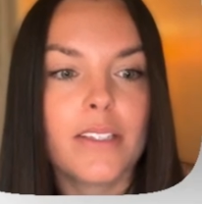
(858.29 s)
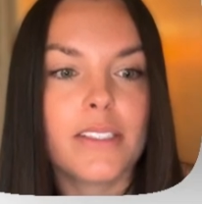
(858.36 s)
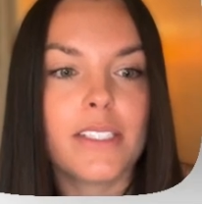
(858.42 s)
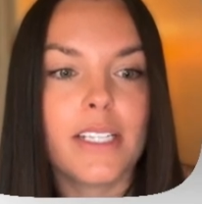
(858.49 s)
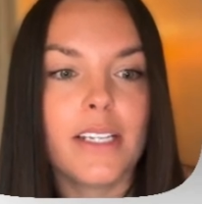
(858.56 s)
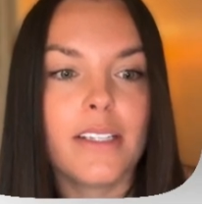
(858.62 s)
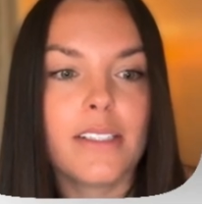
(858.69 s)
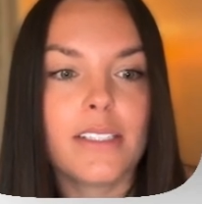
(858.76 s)

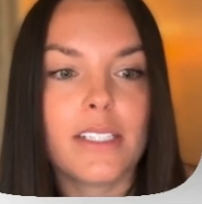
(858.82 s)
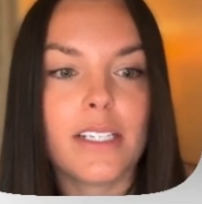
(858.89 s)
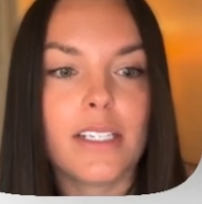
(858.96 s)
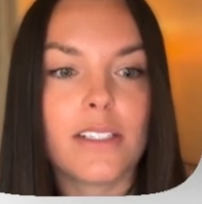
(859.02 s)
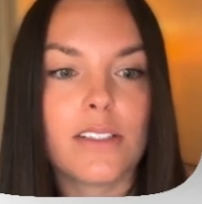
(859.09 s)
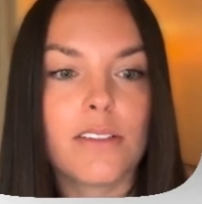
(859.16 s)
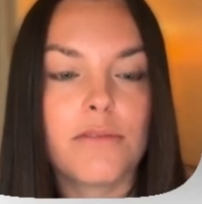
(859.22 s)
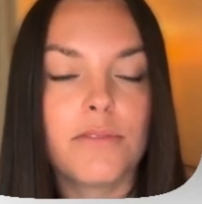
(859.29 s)
6
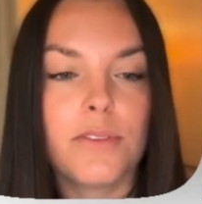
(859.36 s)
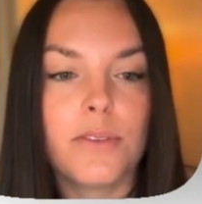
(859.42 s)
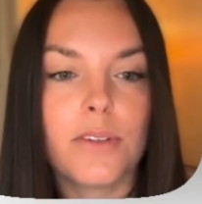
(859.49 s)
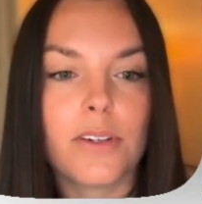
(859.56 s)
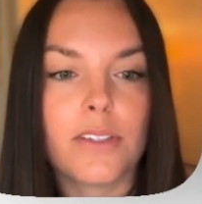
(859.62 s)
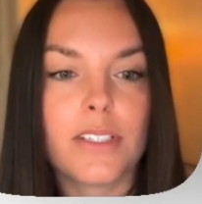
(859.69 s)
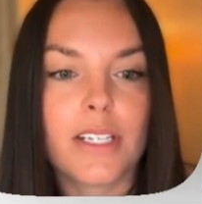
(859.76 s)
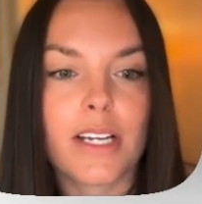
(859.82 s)
is full
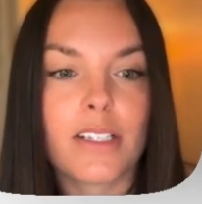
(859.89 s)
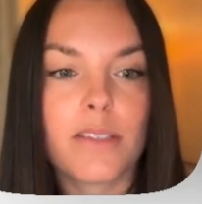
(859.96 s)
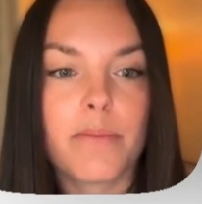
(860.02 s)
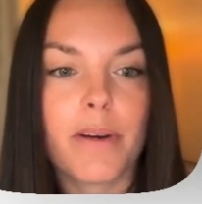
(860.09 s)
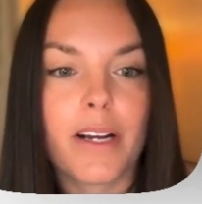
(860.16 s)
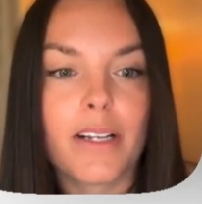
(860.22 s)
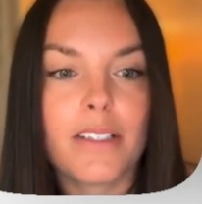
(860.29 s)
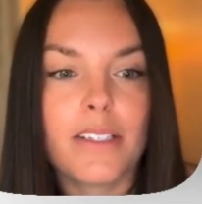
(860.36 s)

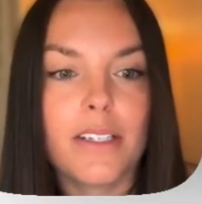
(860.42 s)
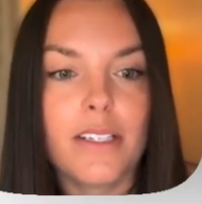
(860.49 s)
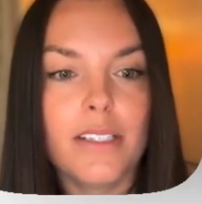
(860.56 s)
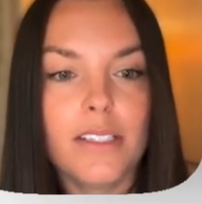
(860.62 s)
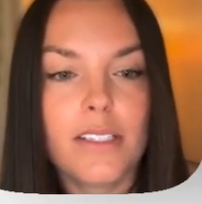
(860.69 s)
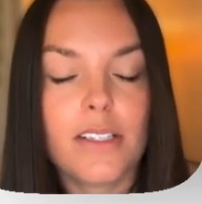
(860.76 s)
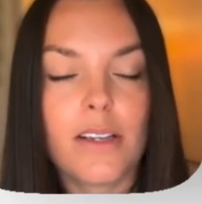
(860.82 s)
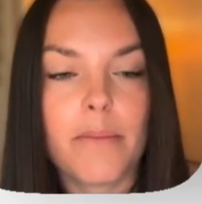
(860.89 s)
contact
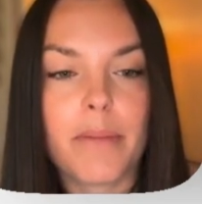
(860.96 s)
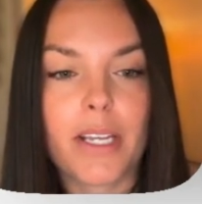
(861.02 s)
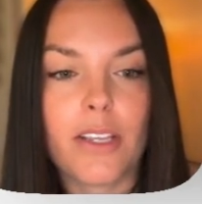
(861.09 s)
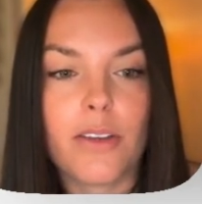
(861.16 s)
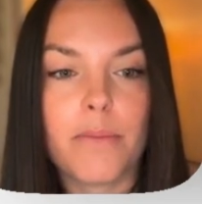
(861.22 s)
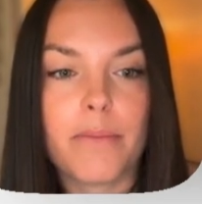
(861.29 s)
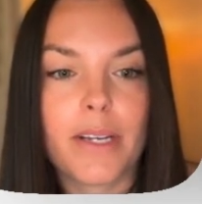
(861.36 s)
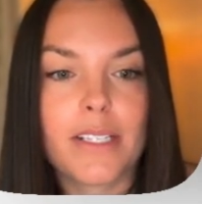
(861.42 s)
practice, but
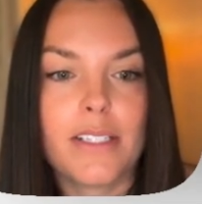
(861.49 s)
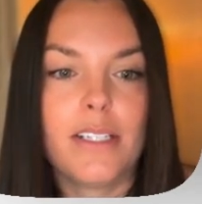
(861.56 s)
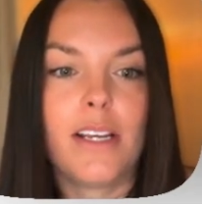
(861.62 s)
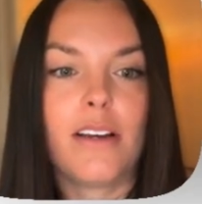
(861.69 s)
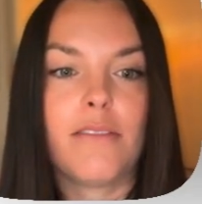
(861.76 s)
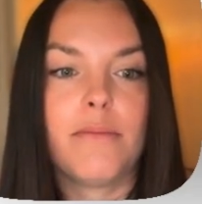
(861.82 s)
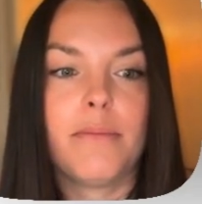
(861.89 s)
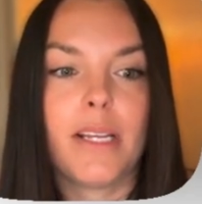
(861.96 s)
you
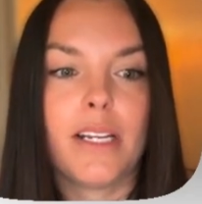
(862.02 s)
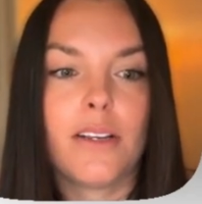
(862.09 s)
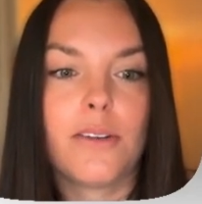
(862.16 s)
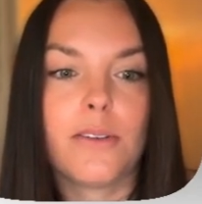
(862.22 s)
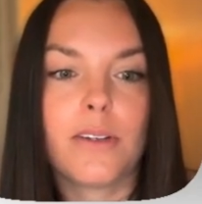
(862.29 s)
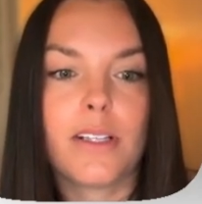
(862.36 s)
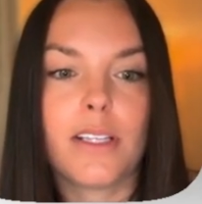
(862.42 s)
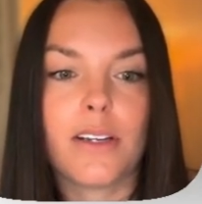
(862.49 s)
must have
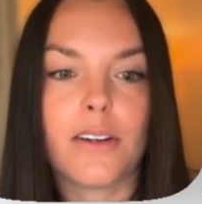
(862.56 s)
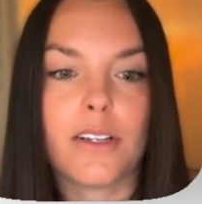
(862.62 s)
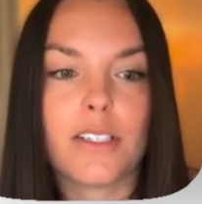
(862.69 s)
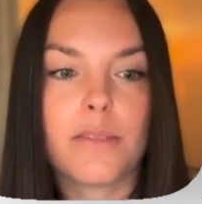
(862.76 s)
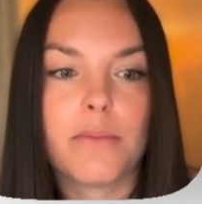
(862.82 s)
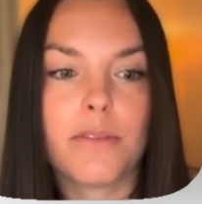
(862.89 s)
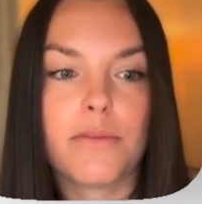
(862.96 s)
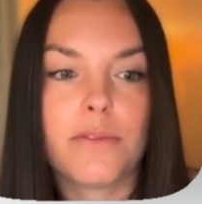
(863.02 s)
medical
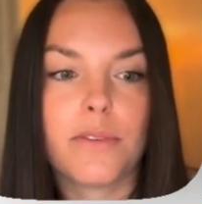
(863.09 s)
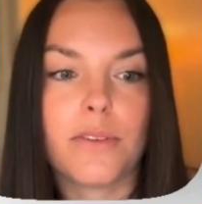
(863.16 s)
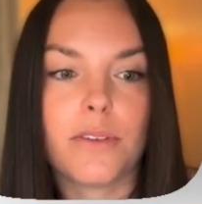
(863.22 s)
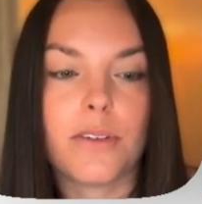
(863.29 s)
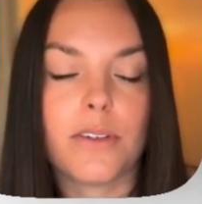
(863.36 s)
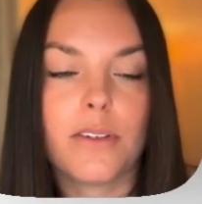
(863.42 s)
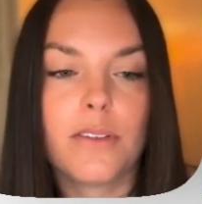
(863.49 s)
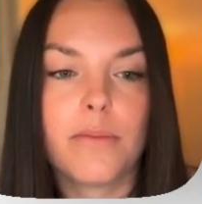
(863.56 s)
clearance
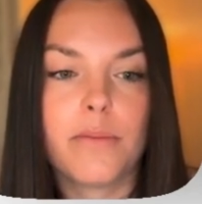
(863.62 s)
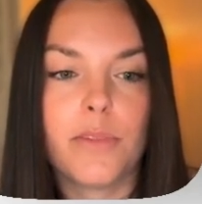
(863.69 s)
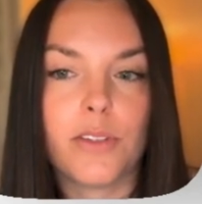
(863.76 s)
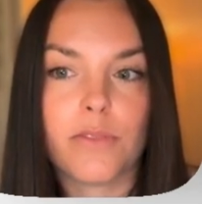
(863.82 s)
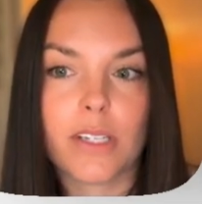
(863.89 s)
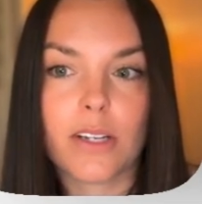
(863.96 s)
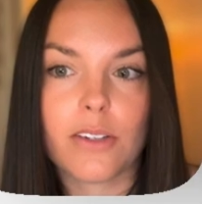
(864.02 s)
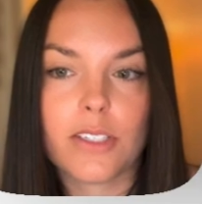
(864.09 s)
before
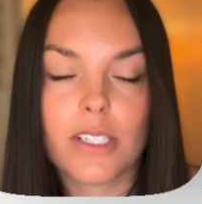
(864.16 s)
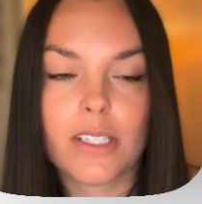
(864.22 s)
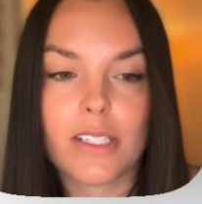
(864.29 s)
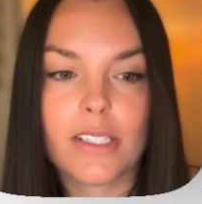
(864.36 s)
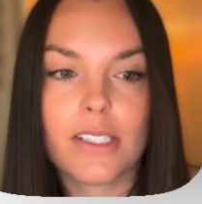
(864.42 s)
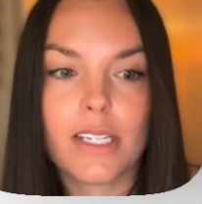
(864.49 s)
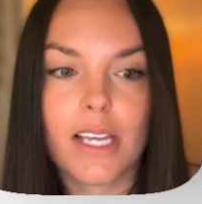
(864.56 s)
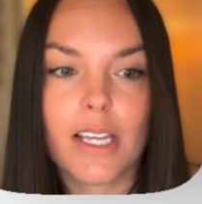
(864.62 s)
moving on to
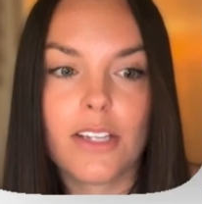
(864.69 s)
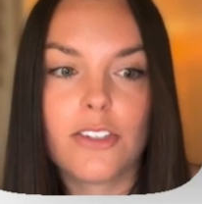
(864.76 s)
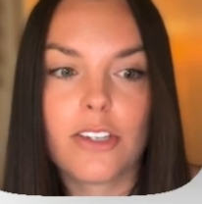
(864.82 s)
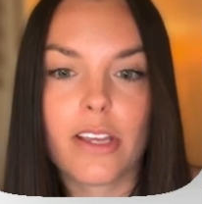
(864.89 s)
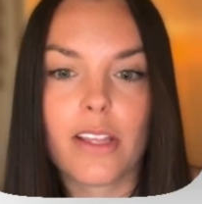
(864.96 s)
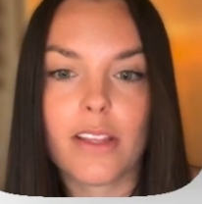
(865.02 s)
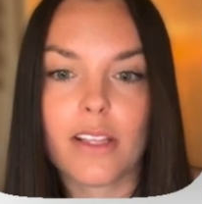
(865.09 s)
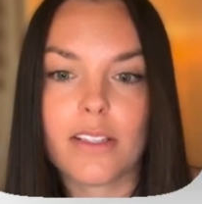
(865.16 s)
this
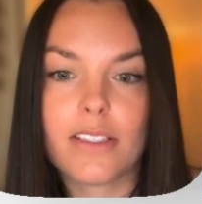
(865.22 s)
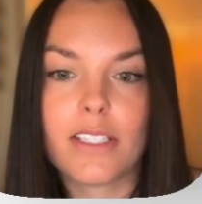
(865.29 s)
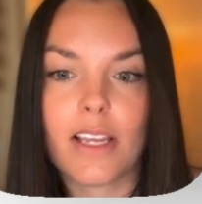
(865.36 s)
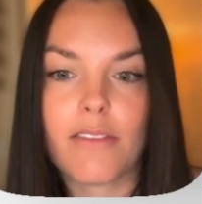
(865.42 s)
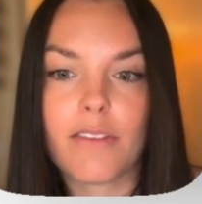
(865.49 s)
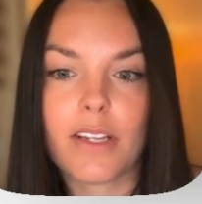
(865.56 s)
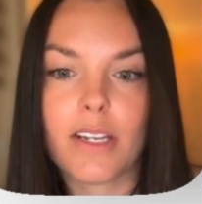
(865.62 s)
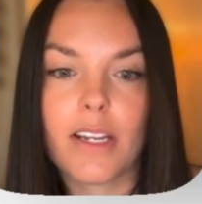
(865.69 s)
stage. And then
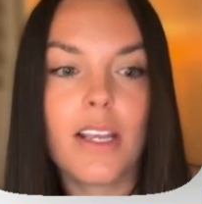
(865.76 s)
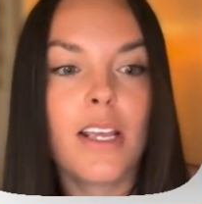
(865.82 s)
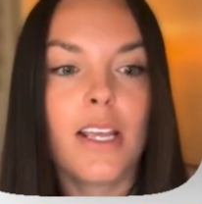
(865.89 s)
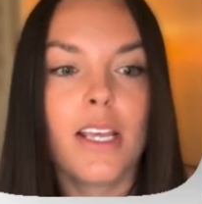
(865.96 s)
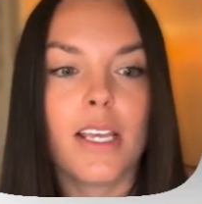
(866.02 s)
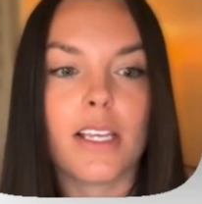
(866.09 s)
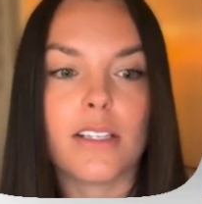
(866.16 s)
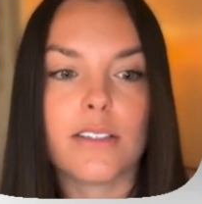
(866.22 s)
7
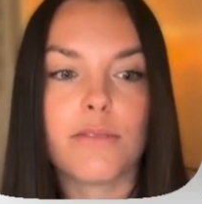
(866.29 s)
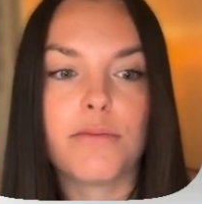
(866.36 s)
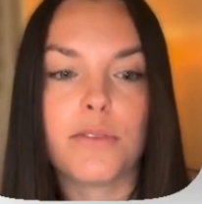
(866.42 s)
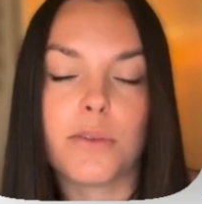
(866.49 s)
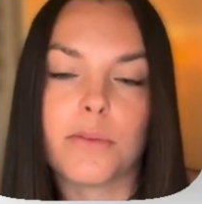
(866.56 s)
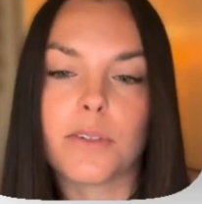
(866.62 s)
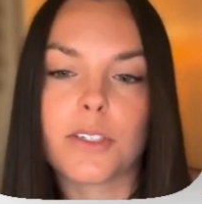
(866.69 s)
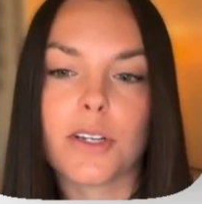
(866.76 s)
is a
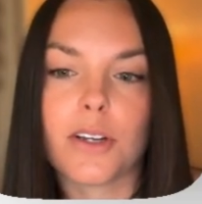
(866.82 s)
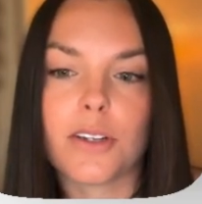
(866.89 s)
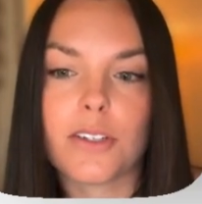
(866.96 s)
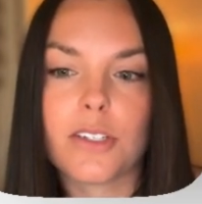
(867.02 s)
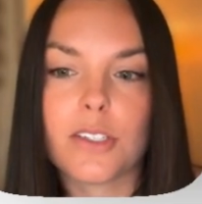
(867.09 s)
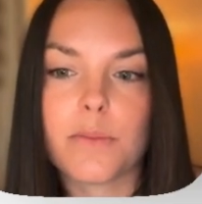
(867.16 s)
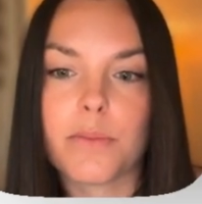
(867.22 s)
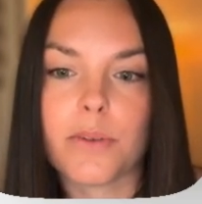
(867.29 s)
full
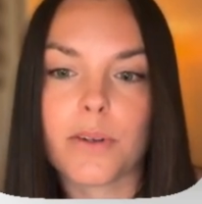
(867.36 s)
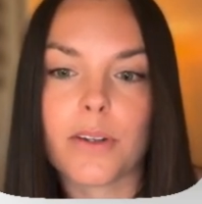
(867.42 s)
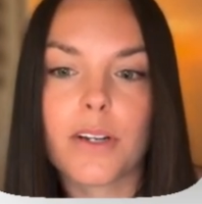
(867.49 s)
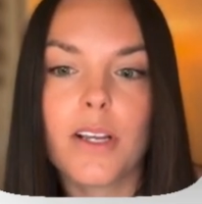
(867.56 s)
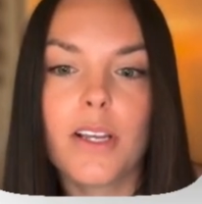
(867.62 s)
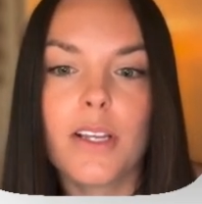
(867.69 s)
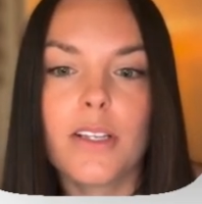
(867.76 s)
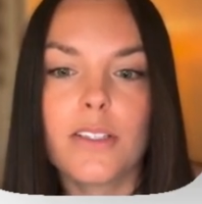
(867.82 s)
return to sport.